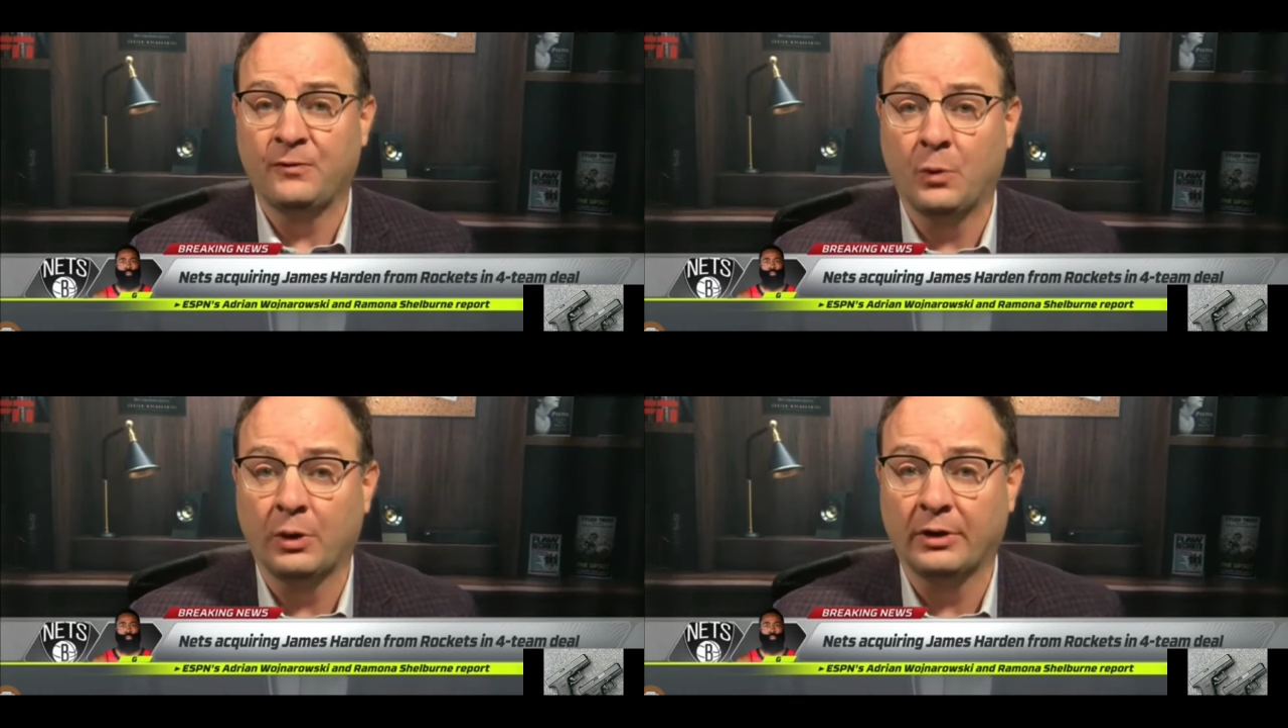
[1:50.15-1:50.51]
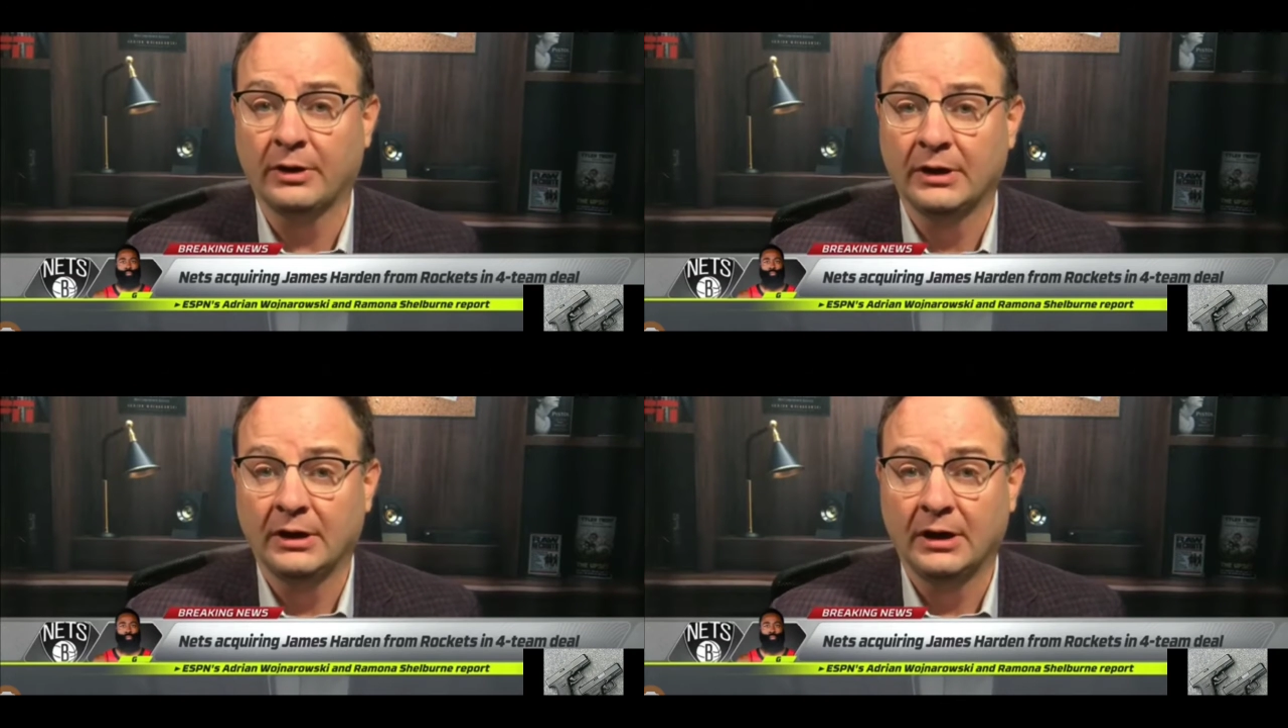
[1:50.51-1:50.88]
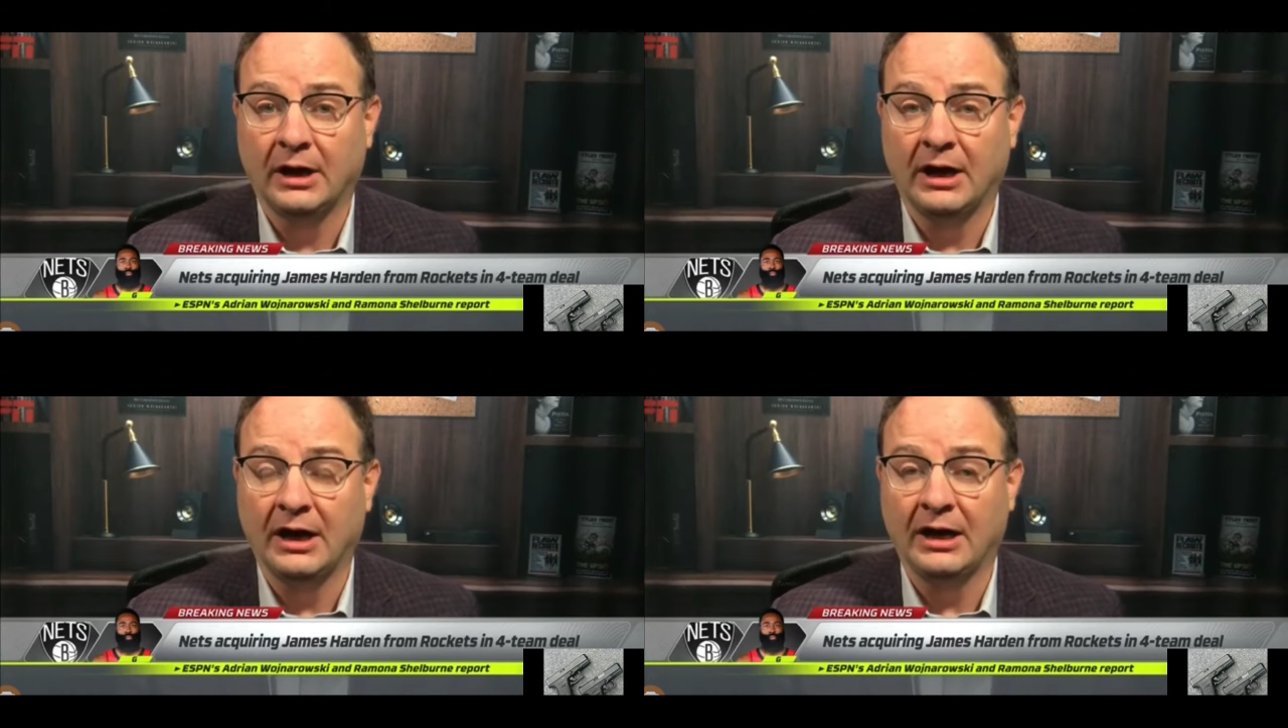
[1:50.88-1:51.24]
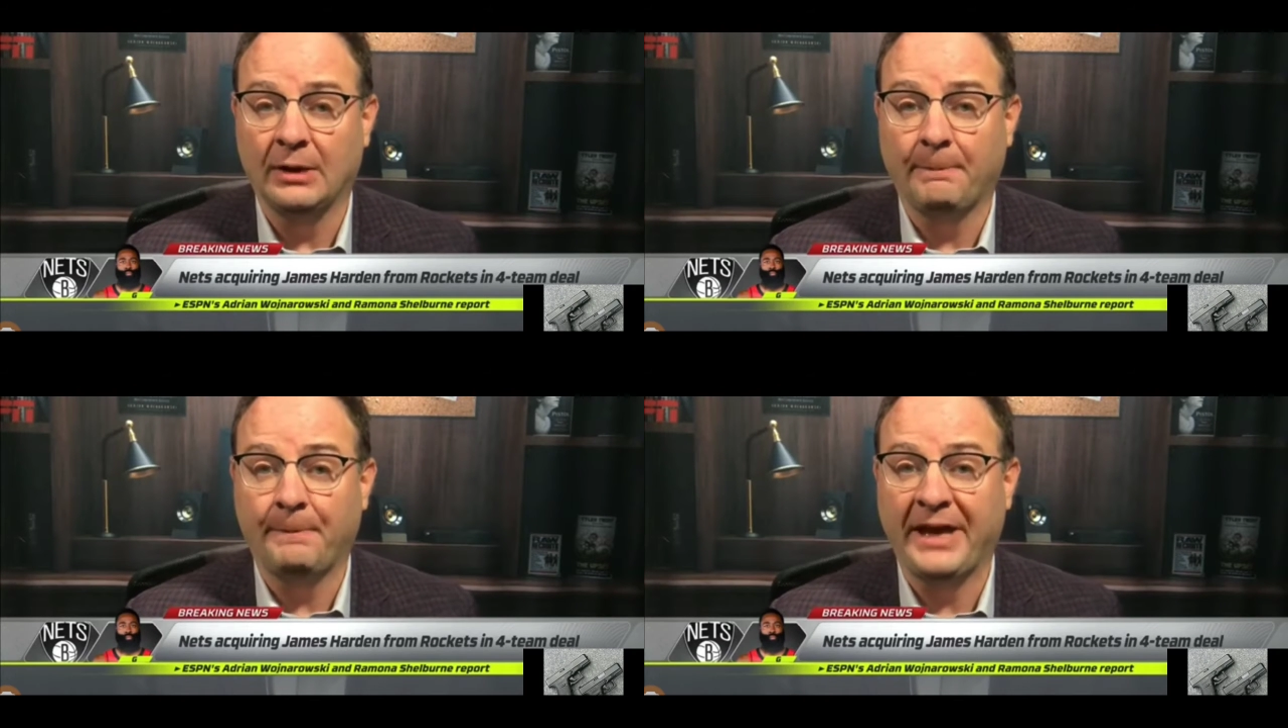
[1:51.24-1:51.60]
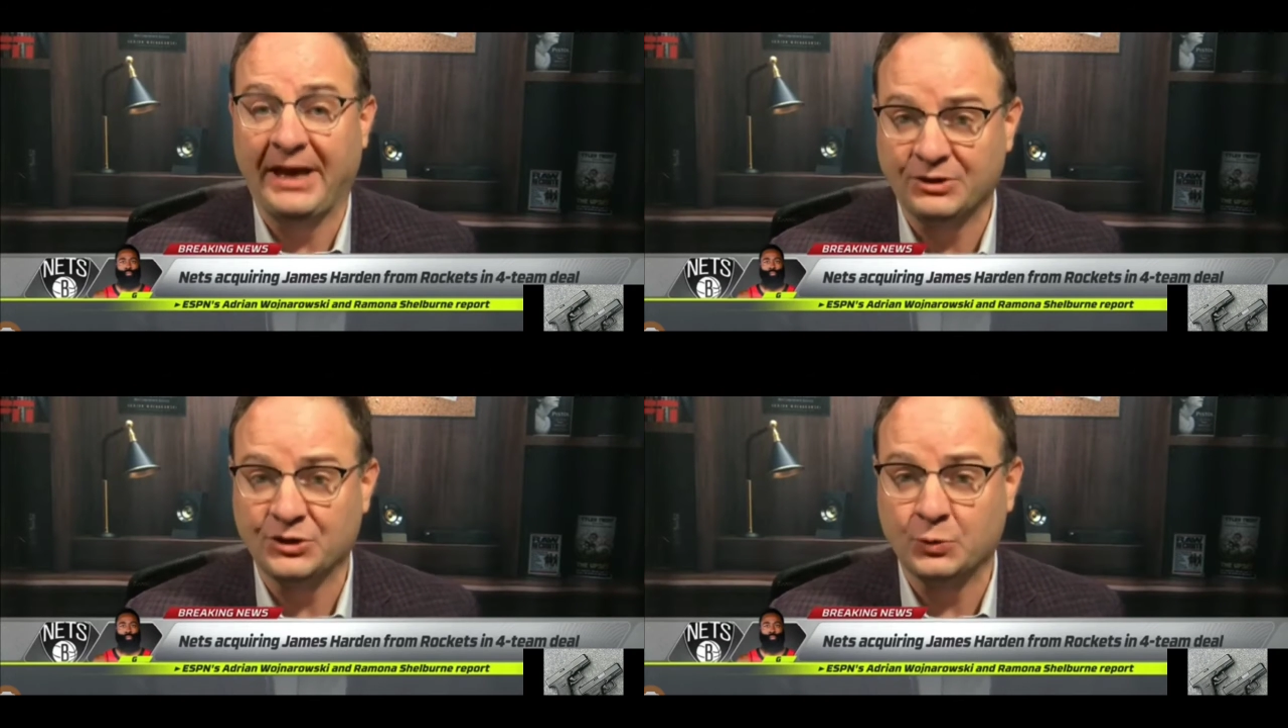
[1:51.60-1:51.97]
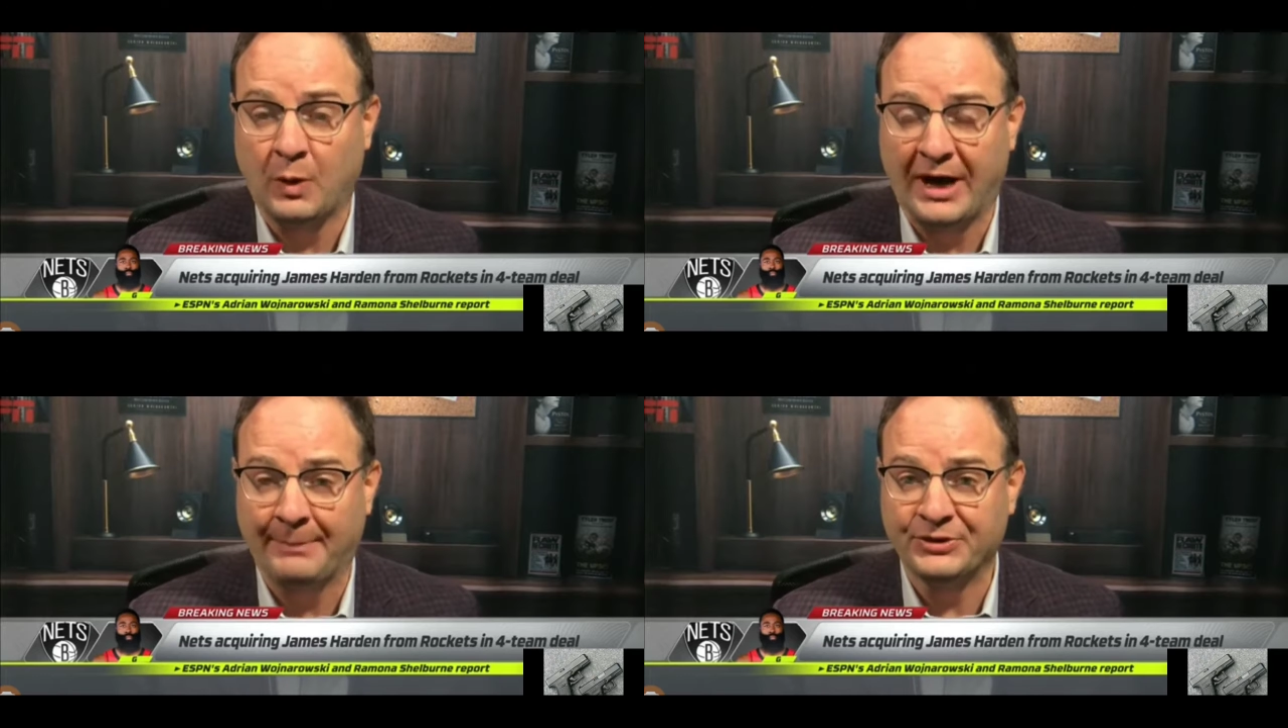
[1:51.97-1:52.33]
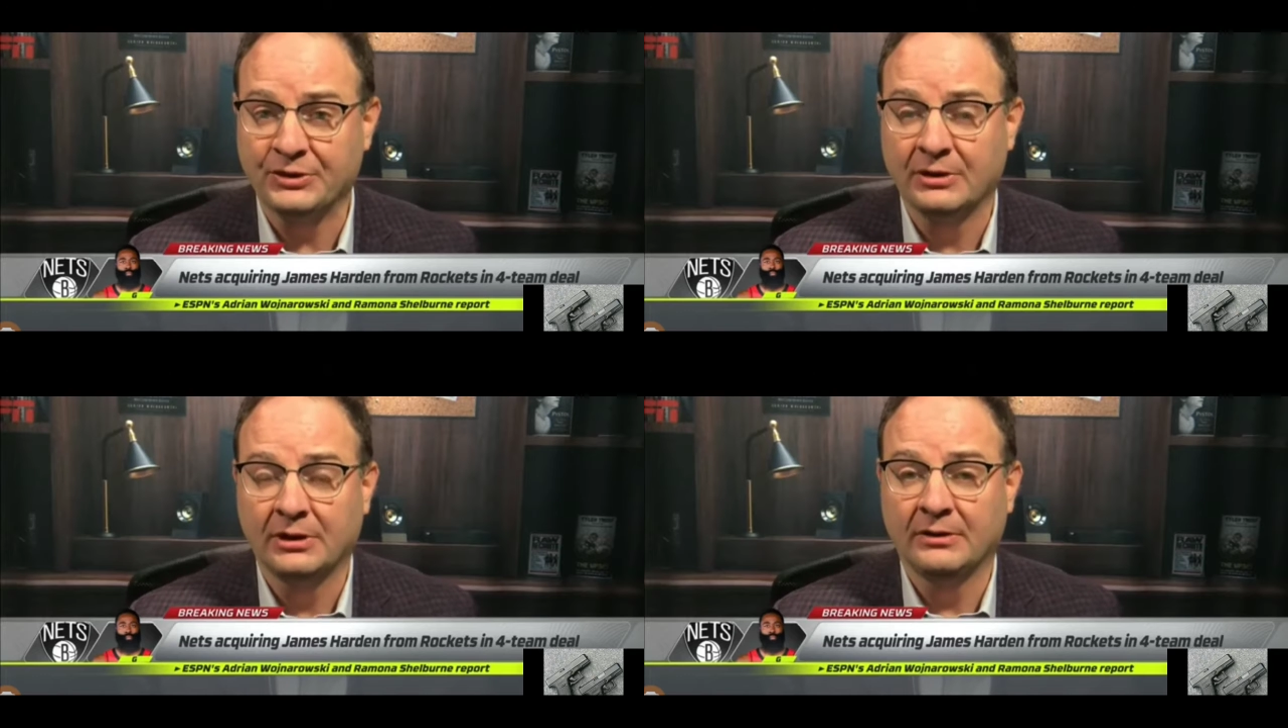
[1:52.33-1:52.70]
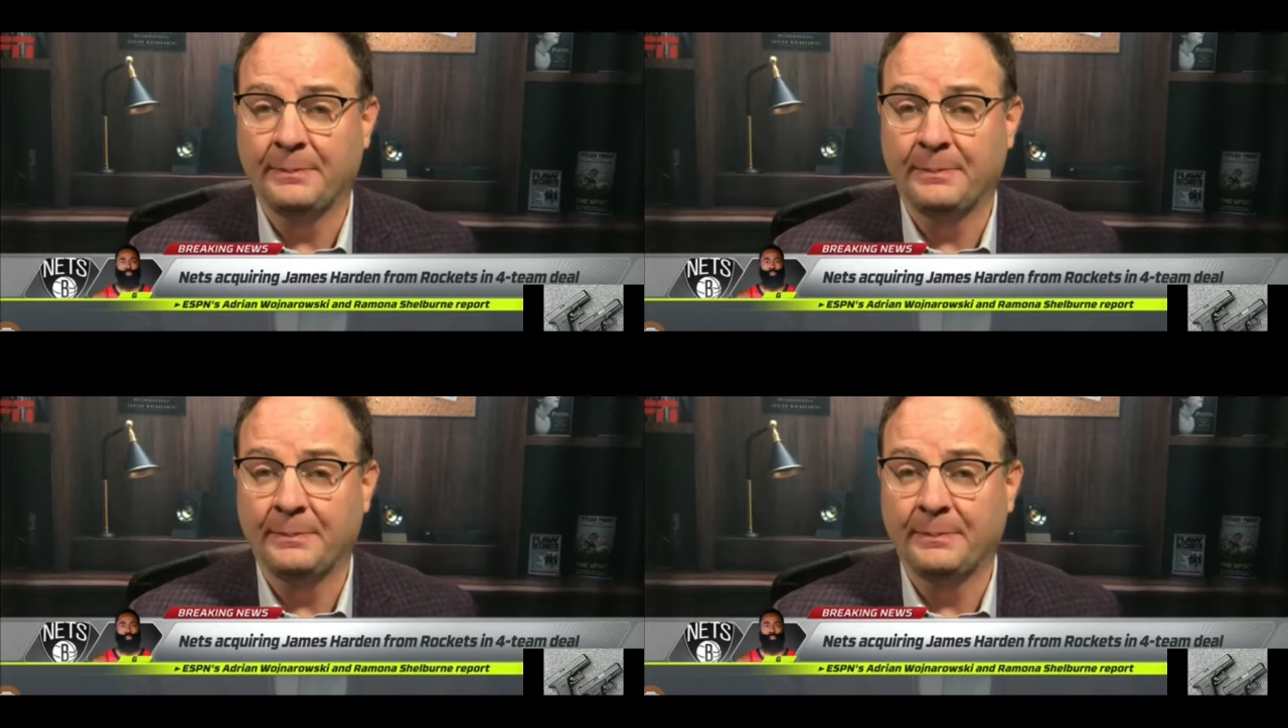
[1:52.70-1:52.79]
four uh, pick swaps.